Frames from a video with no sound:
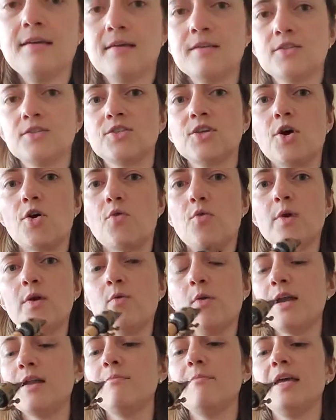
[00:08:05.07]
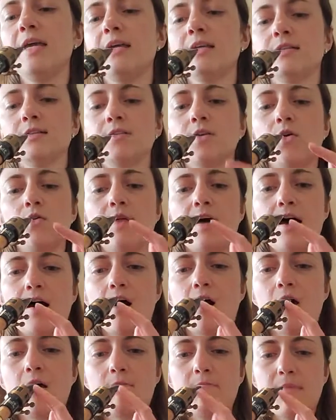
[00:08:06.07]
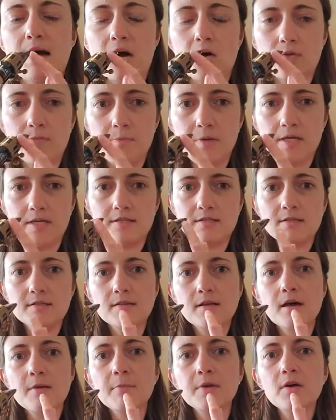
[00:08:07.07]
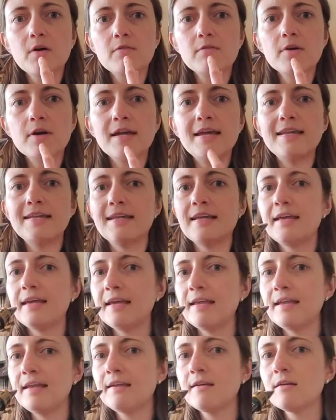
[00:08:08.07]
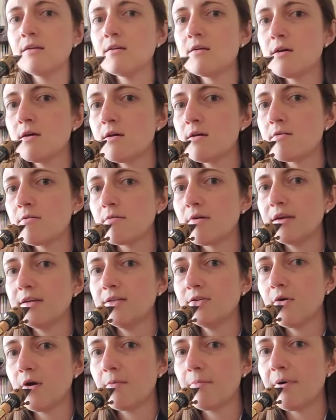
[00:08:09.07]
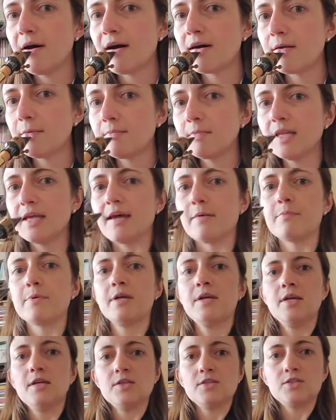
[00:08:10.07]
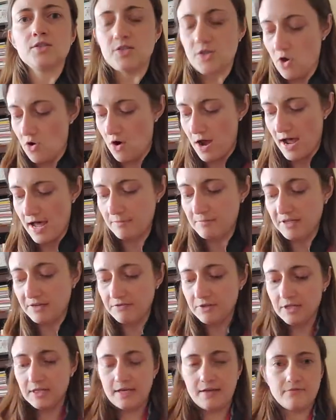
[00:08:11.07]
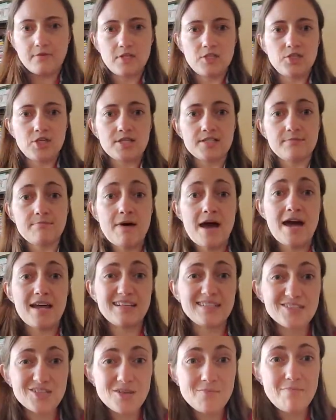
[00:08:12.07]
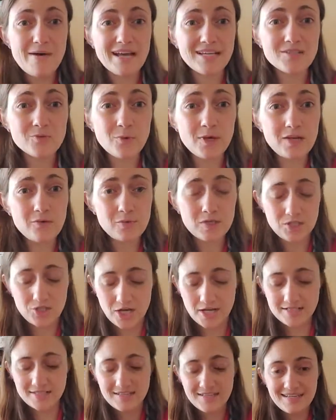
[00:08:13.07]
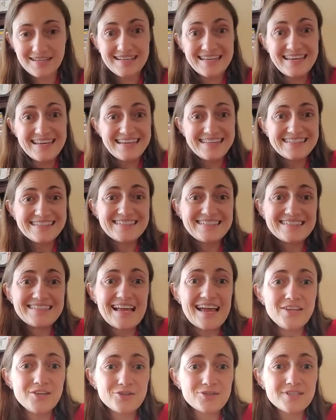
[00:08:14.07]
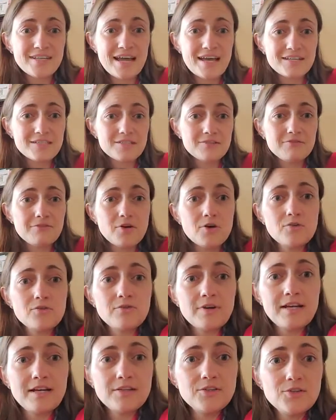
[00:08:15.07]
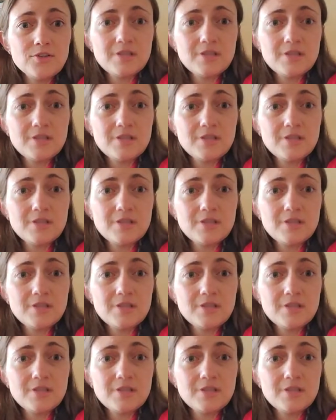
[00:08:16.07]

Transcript: So we want to make it so that our mouthpiece is coming over and hitting right to our bottom lip. So I'm definitely going to have to adjust mine. So the best way to adjust it is set your saxophone right on your